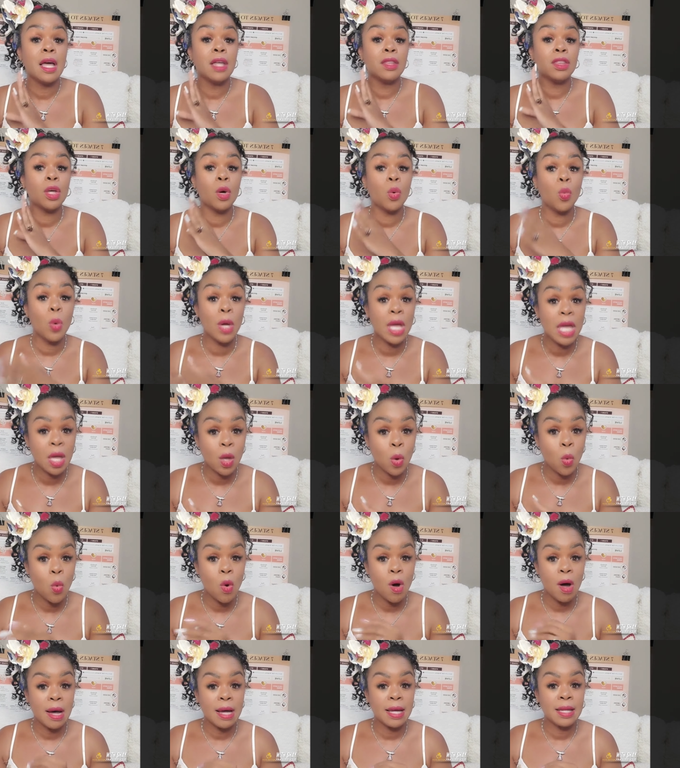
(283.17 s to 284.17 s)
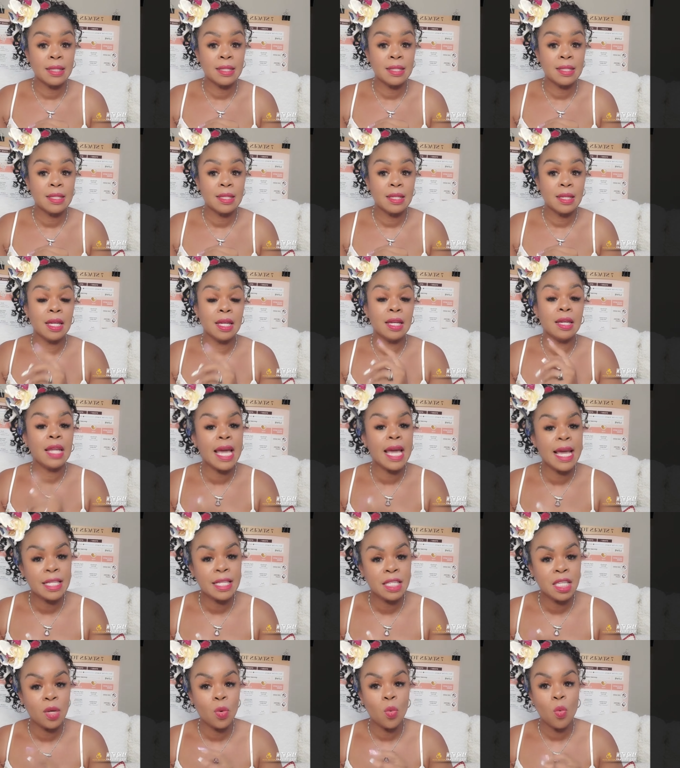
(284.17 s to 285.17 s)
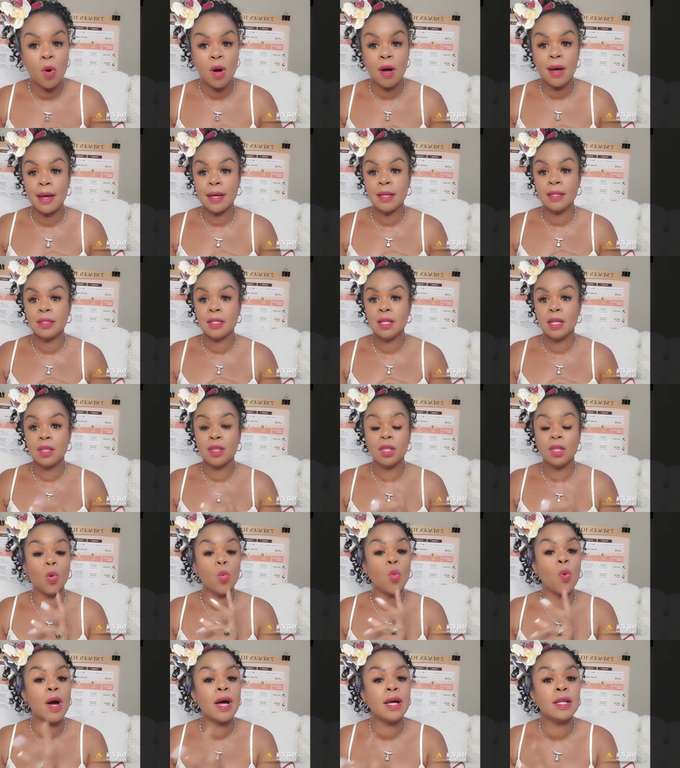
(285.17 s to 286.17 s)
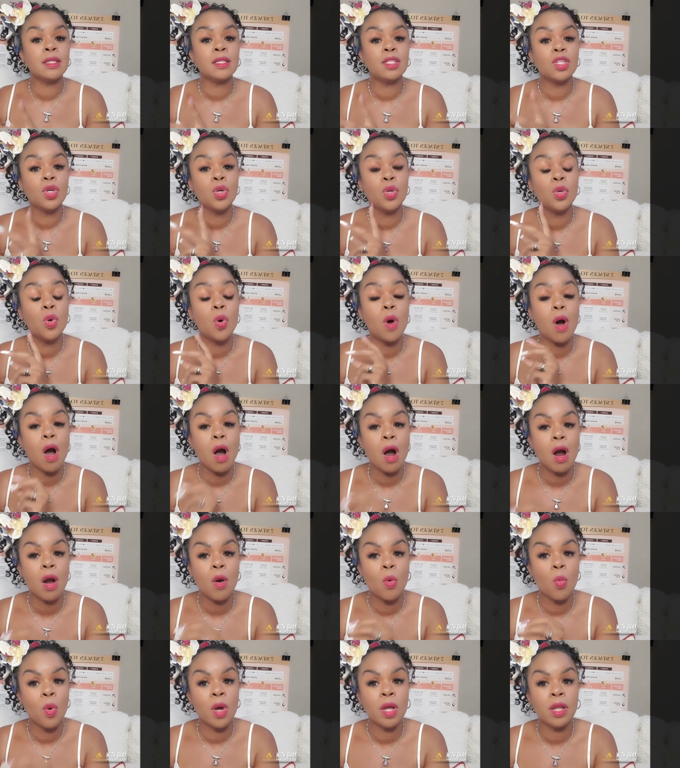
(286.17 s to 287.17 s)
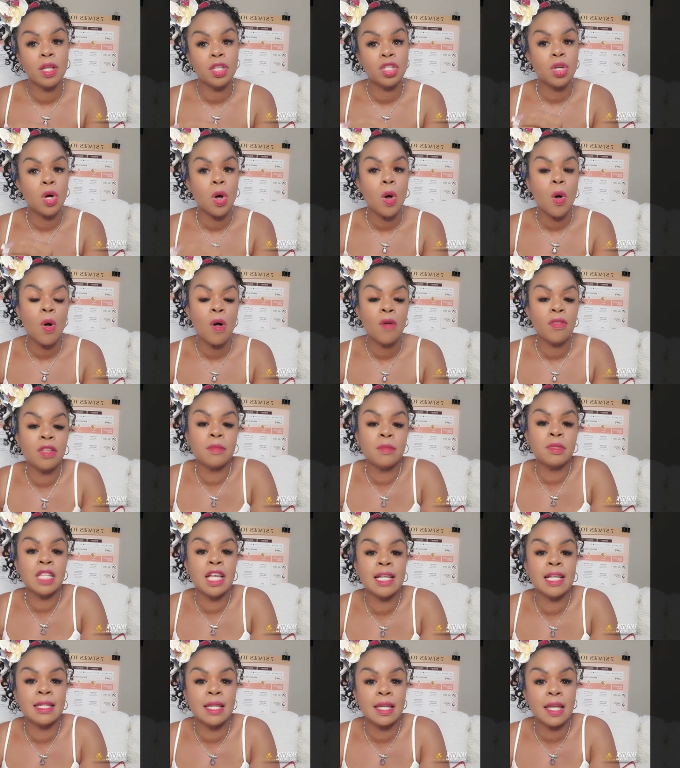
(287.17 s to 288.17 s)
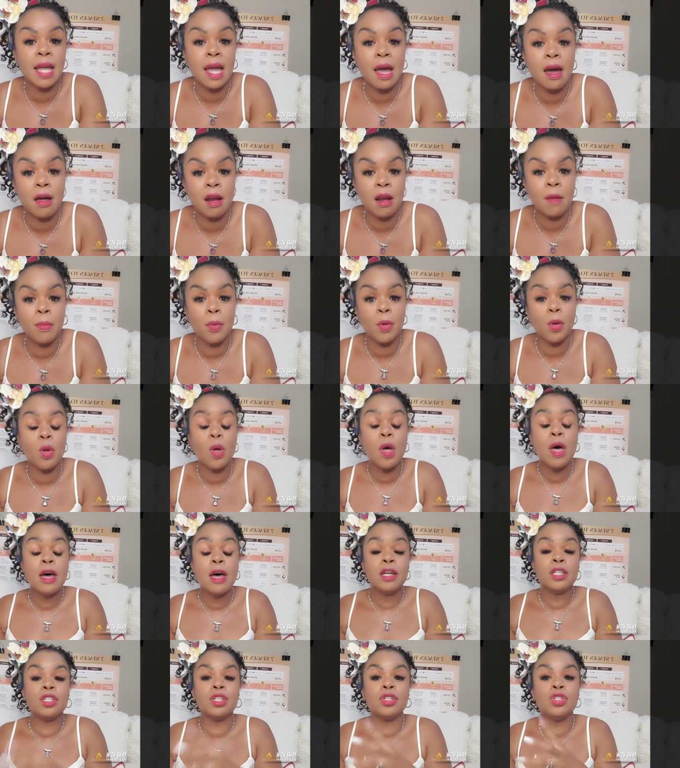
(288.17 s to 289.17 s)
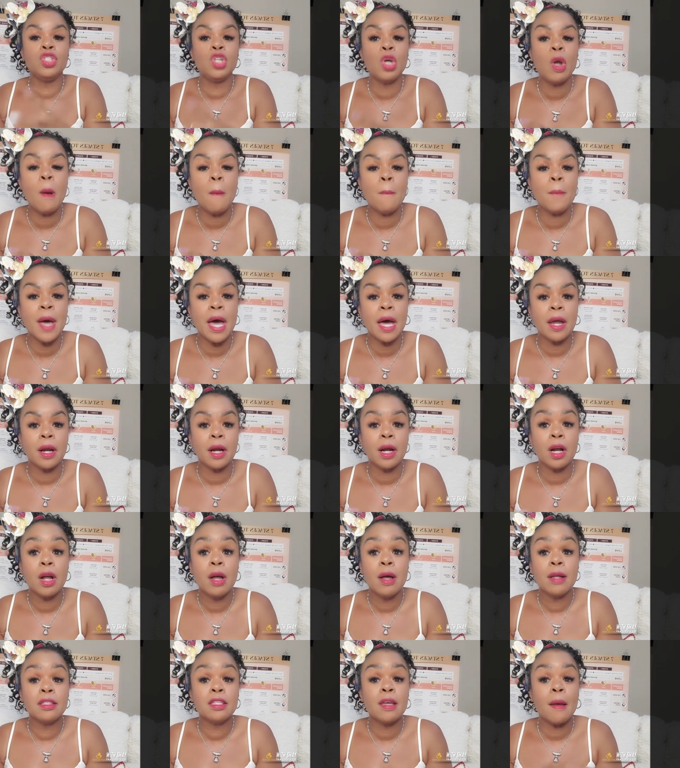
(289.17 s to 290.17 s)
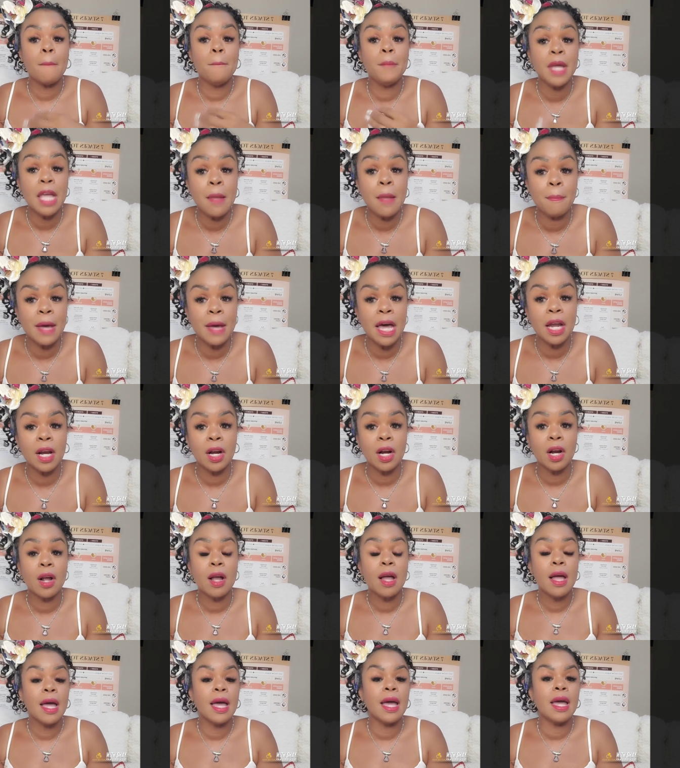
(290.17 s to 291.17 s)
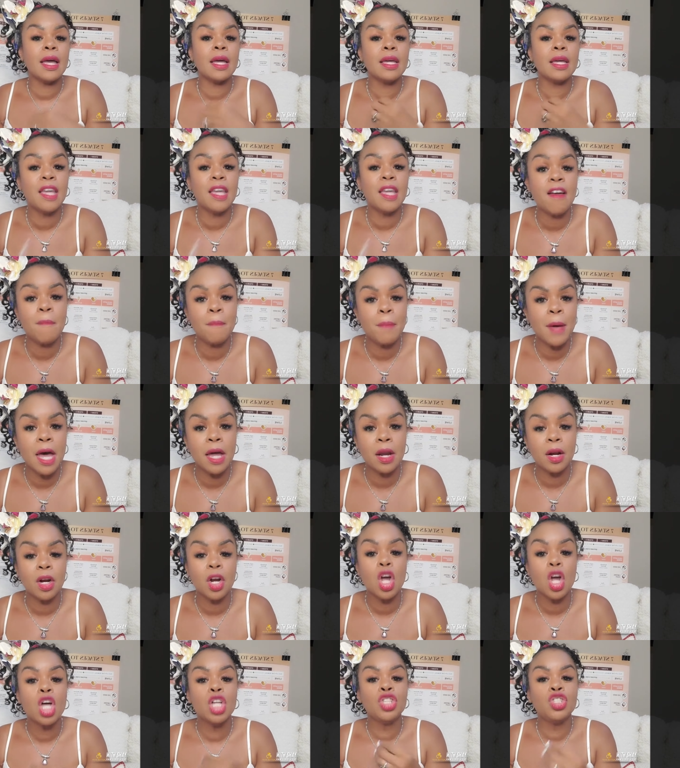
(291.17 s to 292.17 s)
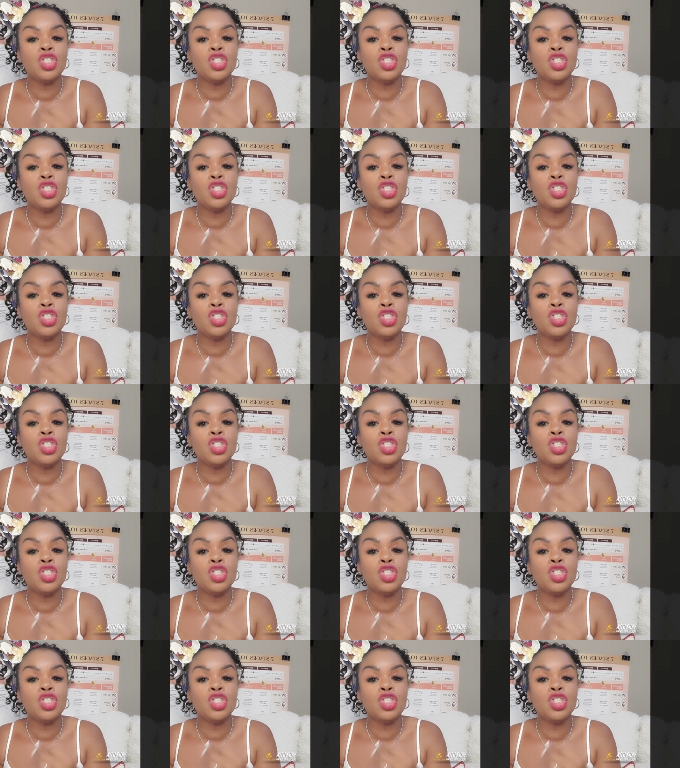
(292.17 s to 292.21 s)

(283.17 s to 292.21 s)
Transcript: the weak ones, the lazy ones, the ones who aren't willing to hold themselves accountable to do better, to be better, and get better,